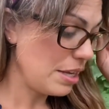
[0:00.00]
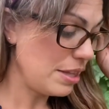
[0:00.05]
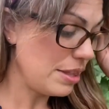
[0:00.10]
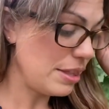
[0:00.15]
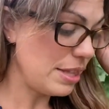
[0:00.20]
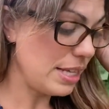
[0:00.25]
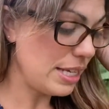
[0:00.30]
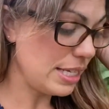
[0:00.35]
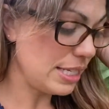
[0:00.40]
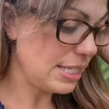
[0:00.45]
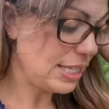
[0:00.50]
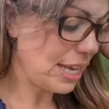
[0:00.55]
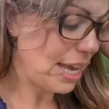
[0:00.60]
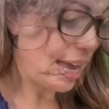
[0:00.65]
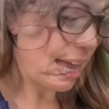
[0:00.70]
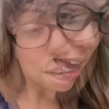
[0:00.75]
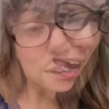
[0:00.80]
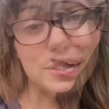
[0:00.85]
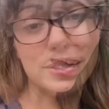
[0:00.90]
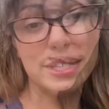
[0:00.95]
this
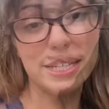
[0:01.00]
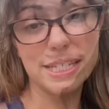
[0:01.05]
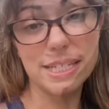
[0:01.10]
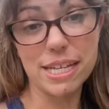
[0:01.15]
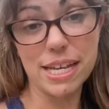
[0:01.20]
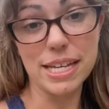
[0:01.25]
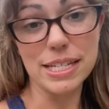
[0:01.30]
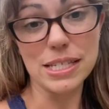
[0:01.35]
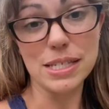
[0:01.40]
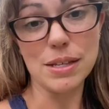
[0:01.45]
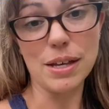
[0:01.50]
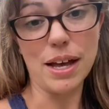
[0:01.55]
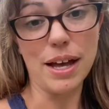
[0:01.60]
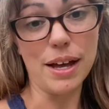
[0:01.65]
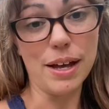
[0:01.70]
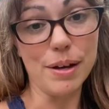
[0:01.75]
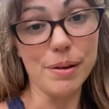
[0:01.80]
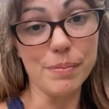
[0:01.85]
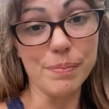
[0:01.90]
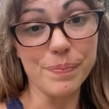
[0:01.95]
has, has
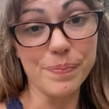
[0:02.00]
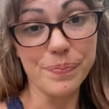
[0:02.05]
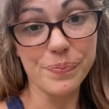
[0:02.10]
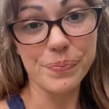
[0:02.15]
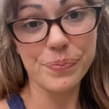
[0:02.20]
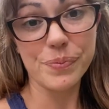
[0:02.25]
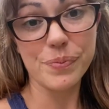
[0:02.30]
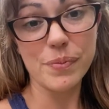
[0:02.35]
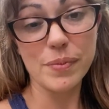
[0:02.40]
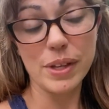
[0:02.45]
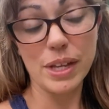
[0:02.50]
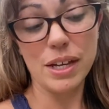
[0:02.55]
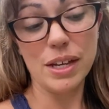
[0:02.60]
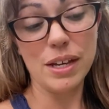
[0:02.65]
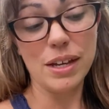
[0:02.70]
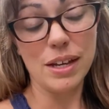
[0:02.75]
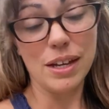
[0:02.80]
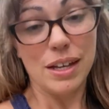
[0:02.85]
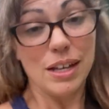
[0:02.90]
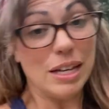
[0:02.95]
um,
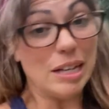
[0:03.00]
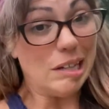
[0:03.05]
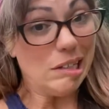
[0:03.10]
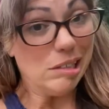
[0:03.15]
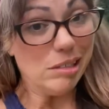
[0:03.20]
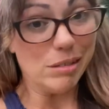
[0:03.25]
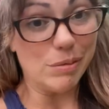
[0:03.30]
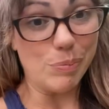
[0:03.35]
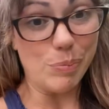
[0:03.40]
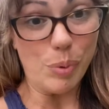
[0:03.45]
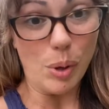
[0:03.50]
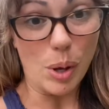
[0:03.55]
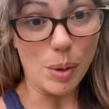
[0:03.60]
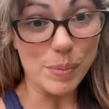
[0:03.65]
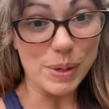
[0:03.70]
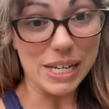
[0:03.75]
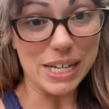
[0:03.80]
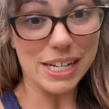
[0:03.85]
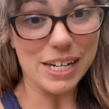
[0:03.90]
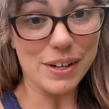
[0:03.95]
bought
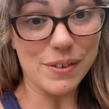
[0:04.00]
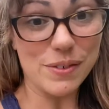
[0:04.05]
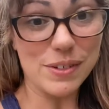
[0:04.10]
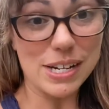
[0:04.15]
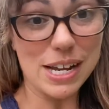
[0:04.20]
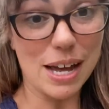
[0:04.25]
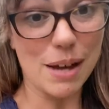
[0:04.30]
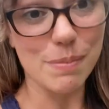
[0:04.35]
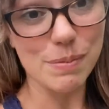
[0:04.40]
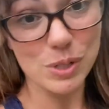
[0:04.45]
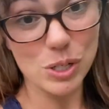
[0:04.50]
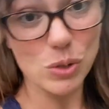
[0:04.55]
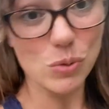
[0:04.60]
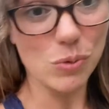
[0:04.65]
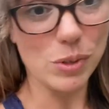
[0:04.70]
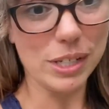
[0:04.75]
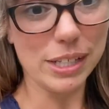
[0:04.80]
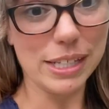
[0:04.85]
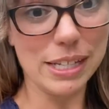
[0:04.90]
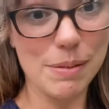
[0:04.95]
me enough time to
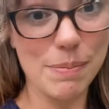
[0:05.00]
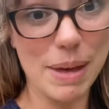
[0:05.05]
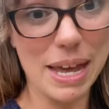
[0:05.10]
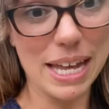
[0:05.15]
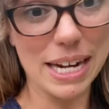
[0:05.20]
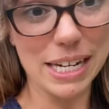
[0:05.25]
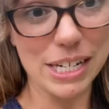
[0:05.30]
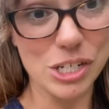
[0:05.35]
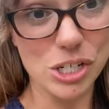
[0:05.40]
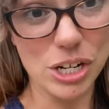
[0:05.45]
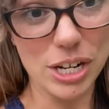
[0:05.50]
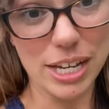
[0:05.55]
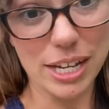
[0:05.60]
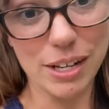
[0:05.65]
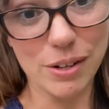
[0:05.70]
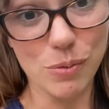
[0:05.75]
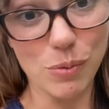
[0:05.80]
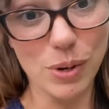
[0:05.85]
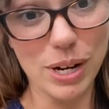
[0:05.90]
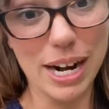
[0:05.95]
really manage
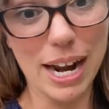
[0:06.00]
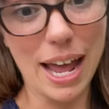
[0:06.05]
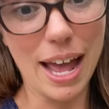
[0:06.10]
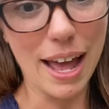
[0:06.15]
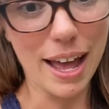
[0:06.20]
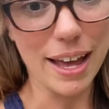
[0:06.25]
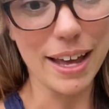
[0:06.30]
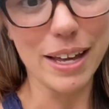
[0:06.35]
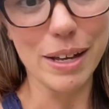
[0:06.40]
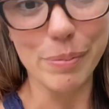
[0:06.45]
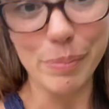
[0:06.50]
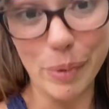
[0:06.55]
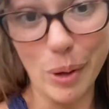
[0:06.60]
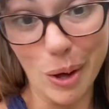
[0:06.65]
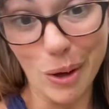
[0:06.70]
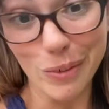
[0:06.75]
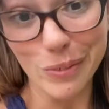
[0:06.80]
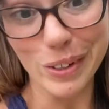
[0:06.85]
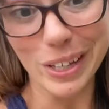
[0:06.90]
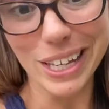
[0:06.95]
it when I am
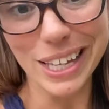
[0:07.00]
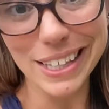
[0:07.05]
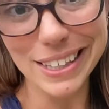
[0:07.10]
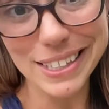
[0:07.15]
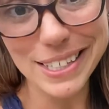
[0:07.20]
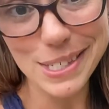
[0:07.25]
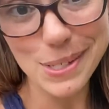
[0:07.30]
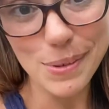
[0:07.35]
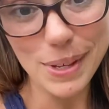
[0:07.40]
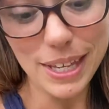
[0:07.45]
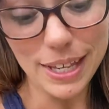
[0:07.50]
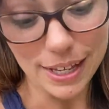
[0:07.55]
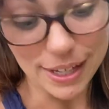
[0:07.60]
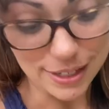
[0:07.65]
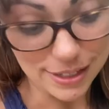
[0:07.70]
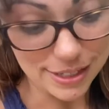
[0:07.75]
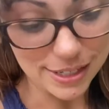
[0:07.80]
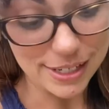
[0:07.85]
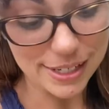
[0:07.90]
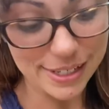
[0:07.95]
off again this
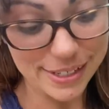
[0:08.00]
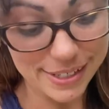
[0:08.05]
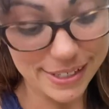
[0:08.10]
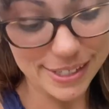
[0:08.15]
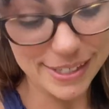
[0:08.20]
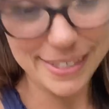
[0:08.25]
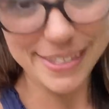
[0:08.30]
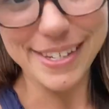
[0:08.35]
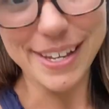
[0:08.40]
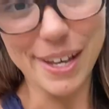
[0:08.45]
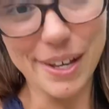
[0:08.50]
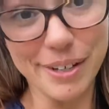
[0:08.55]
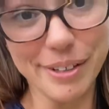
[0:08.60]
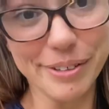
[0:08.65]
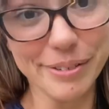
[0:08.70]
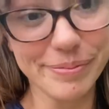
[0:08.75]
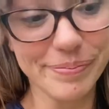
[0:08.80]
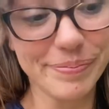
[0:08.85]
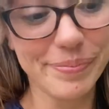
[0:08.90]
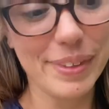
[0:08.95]
weekend.
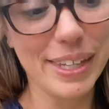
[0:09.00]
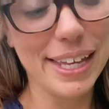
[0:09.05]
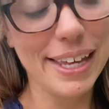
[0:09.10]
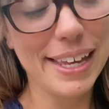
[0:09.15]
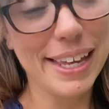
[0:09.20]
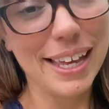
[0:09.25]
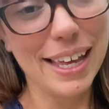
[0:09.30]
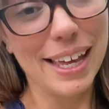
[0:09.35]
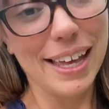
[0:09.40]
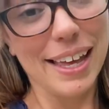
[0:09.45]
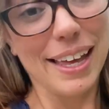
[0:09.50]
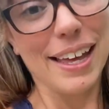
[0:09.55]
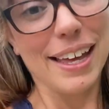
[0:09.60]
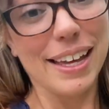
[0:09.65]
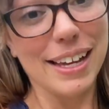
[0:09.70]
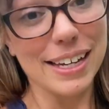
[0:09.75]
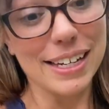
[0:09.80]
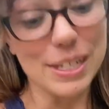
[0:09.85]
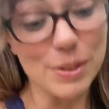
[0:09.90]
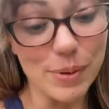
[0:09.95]
So
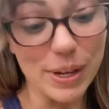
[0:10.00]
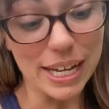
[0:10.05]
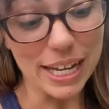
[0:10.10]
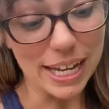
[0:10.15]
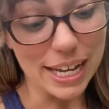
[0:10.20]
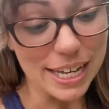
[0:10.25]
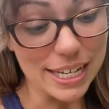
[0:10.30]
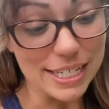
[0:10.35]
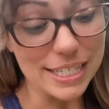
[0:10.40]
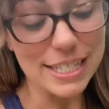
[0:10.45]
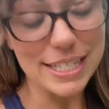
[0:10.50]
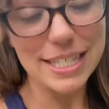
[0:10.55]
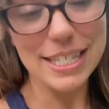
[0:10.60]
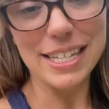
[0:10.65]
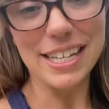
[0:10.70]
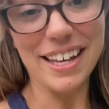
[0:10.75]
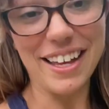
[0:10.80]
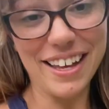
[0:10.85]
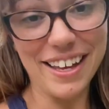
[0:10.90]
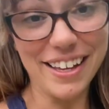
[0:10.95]
anyway, guys,
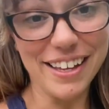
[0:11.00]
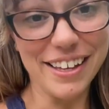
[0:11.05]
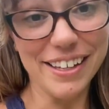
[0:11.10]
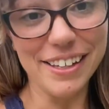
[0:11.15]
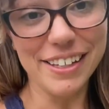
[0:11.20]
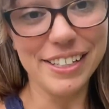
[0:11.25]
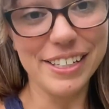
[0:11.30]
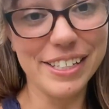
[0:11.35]
uh,